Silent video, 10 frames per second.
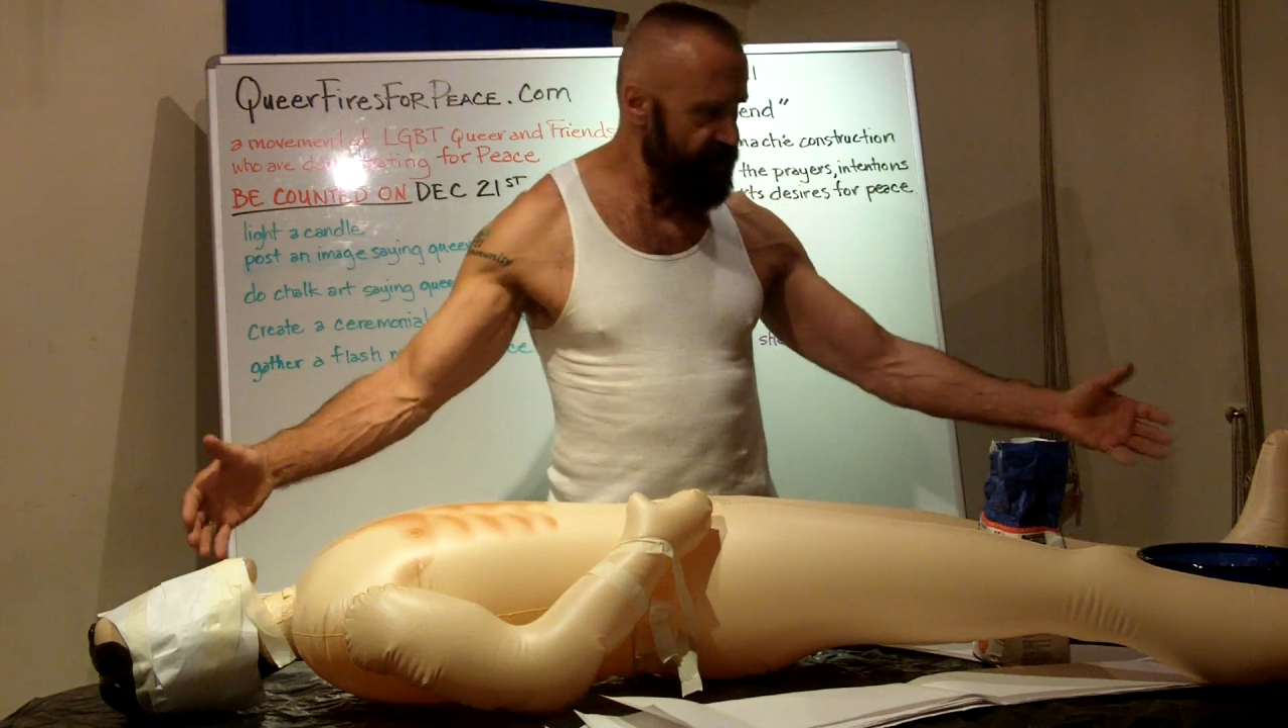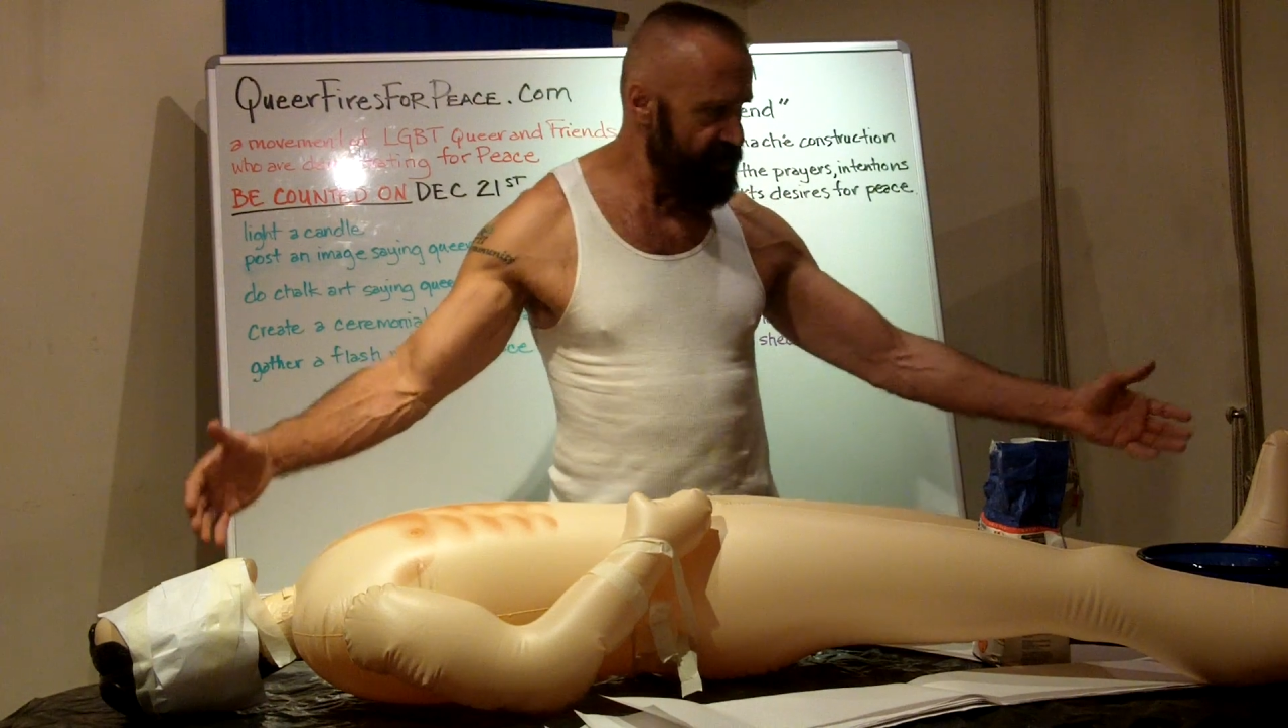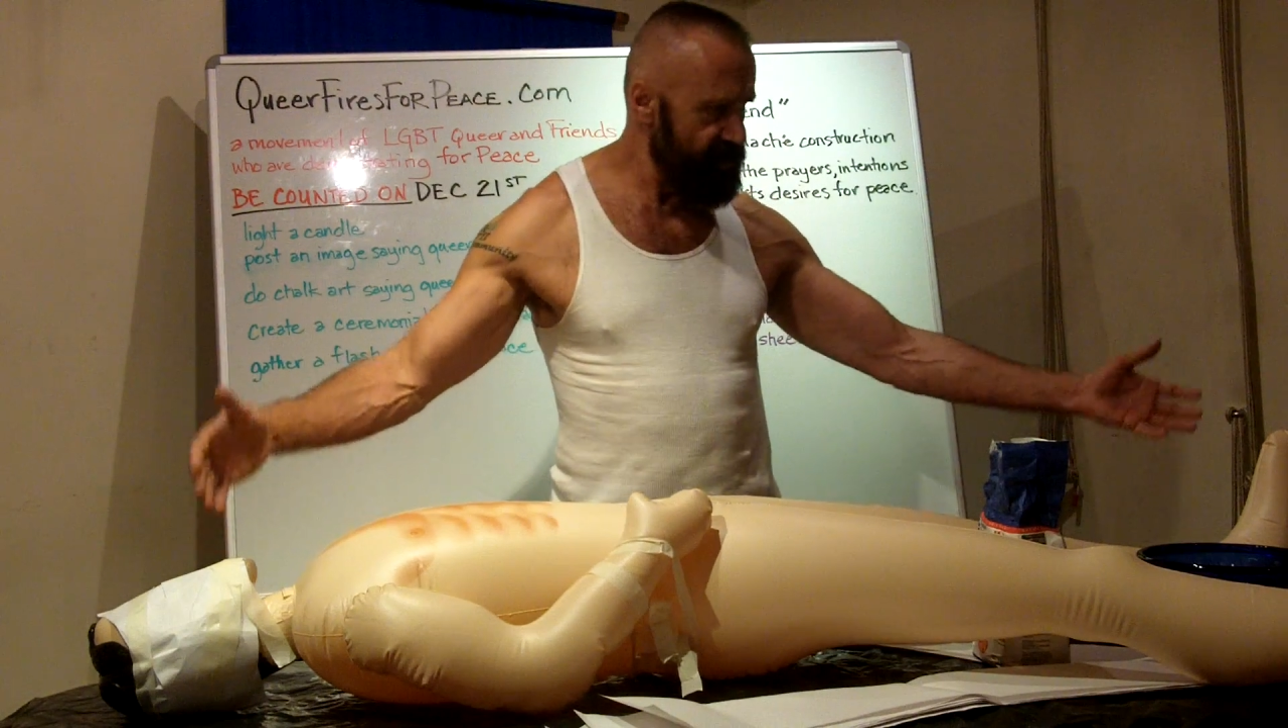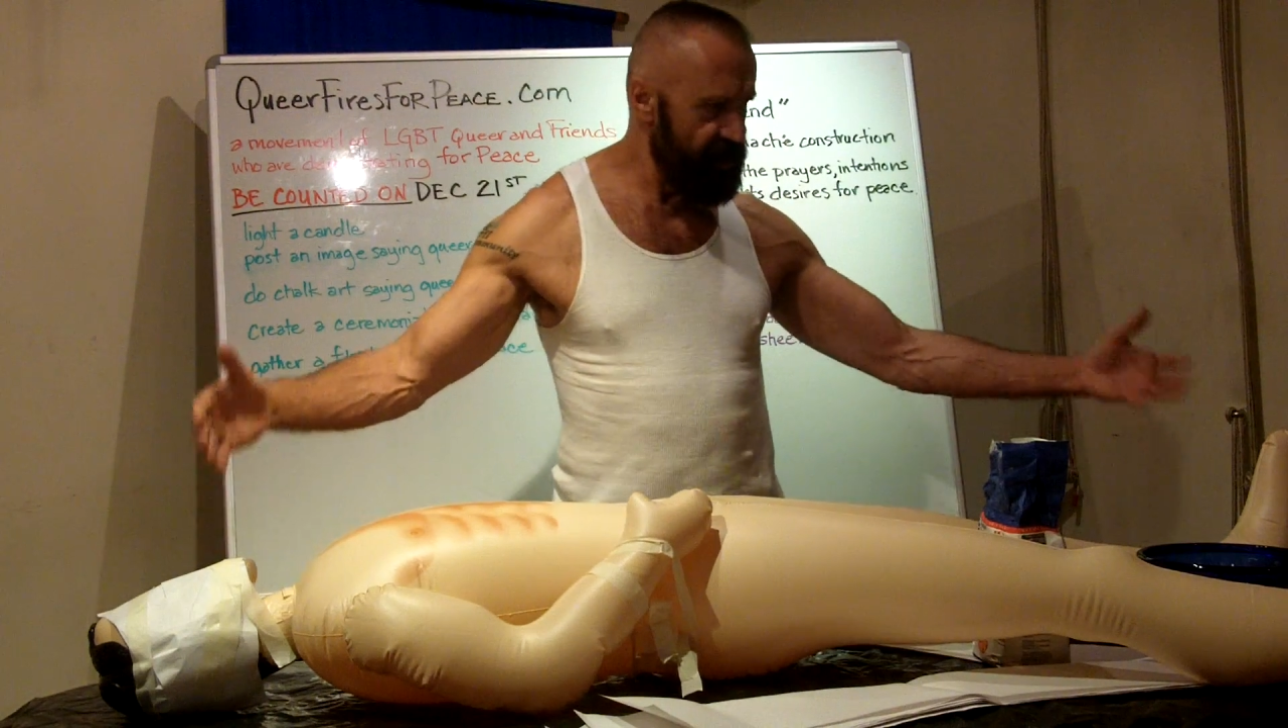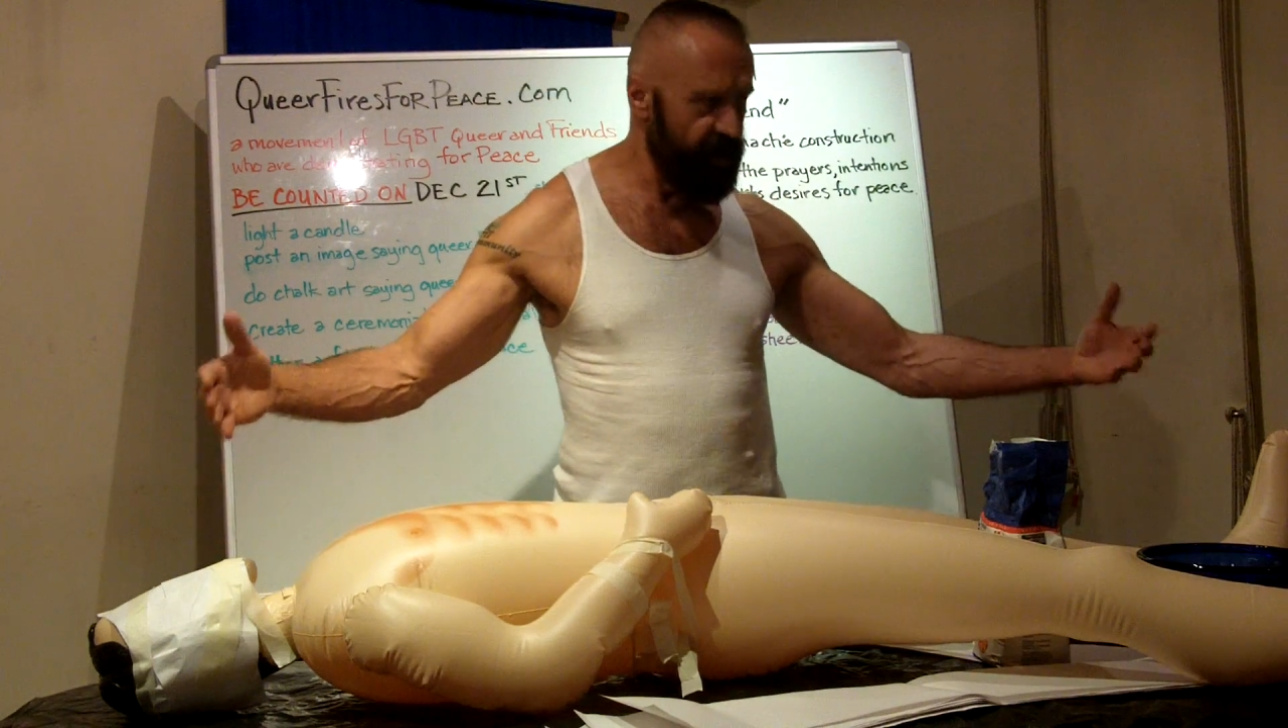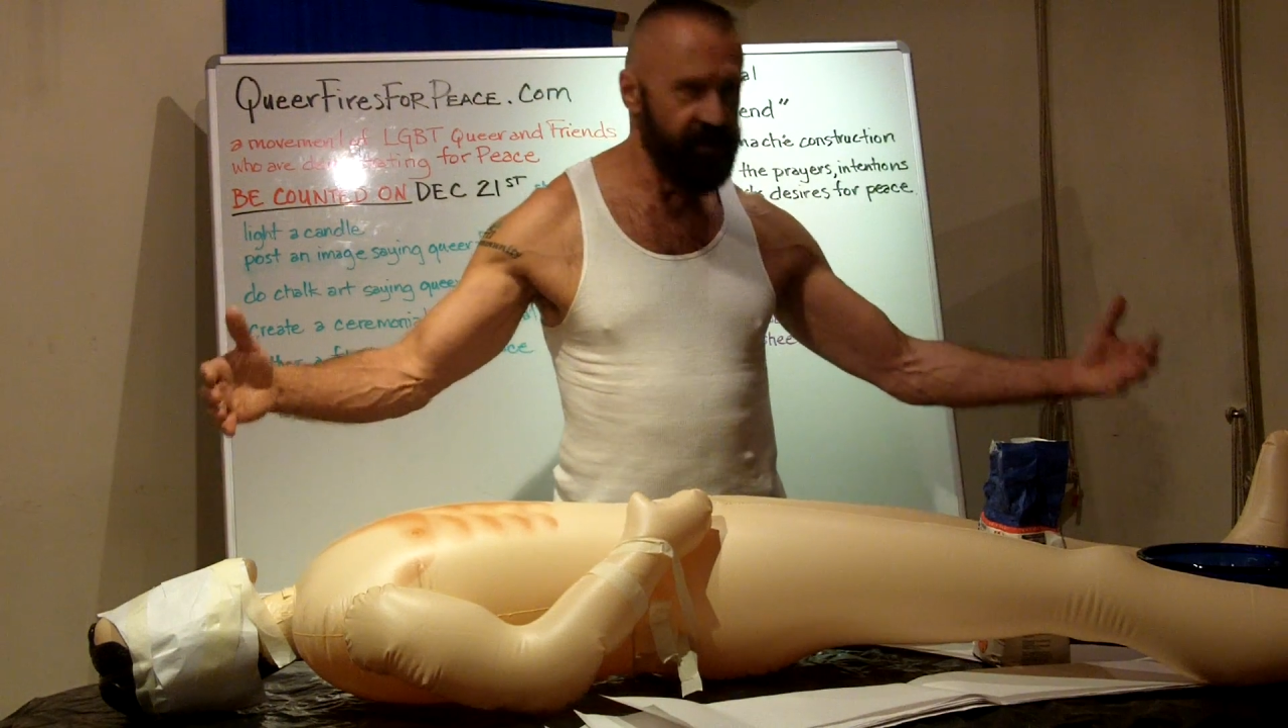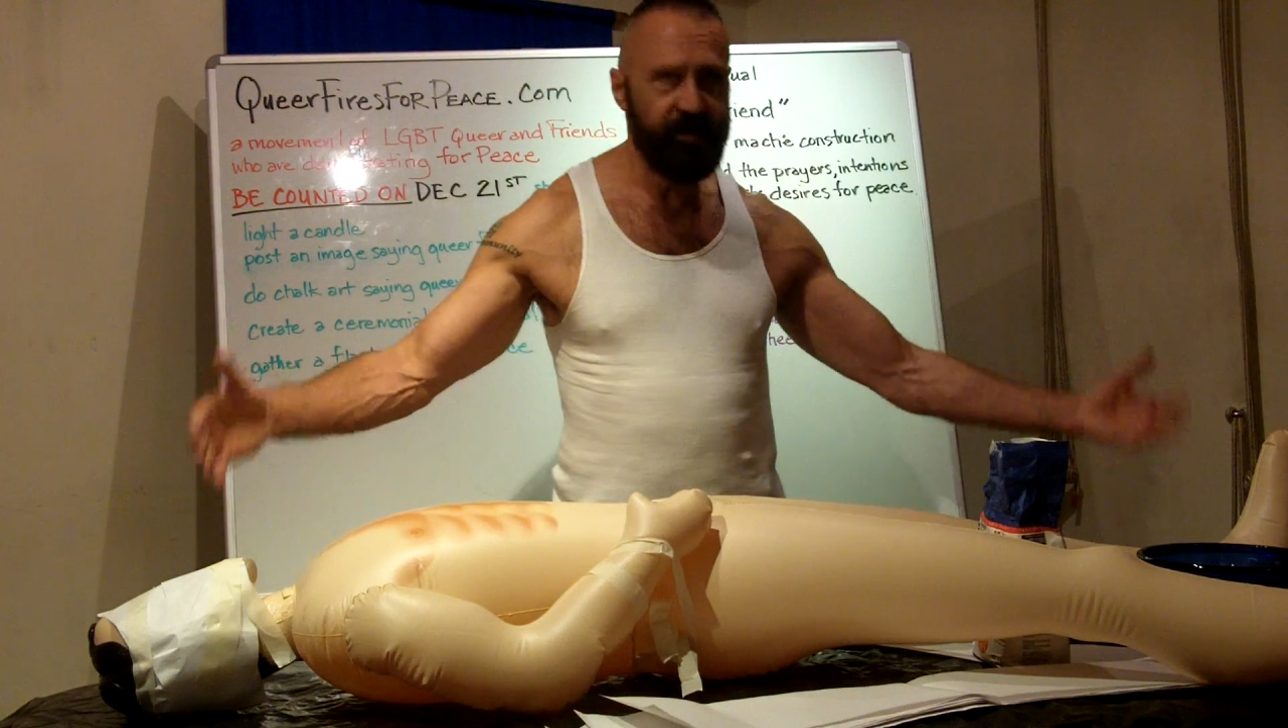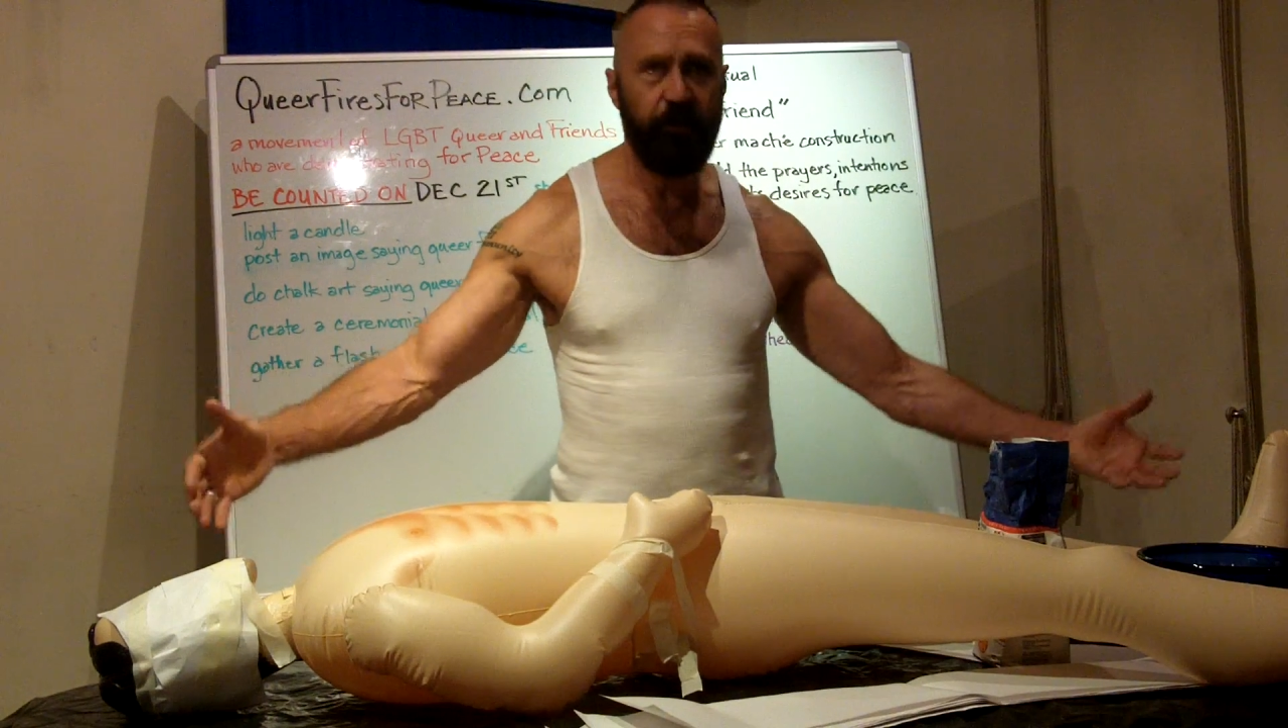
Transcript: is